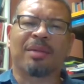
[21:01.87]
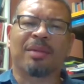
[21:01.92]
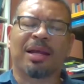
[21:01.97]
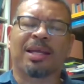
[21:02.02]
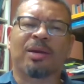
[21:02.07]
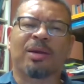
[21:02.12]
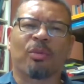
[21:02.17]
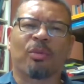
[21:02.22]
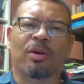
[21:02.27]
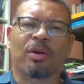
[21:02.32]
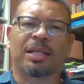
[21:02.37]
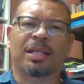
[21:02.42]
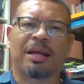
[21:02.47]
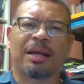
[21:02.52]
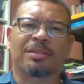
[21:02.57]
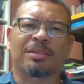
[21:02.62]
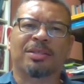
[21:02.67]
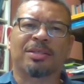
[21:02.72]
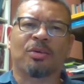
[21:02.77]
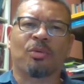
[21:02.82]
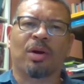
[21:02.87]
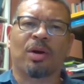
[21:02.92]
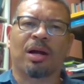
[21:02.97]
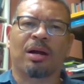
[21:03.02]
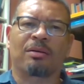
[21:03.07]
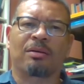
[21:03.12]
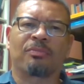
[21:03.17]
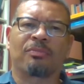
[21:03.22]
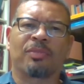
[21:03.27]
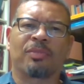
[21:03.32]
like it worked out so well.
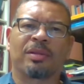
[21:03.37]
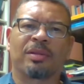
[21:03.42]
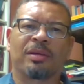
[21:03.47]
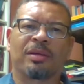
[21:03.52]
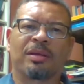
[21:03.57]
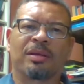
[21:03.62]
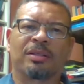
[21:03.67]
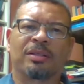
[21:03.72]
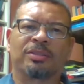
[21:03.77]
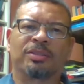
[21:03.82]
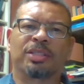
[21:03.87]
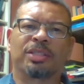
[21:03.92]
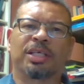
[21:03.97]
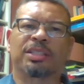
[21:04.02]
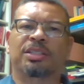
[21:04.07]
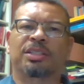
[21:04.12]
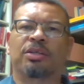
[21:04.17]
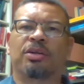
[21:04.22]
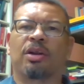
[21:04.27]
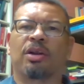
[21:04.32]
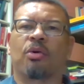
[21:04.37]
Just,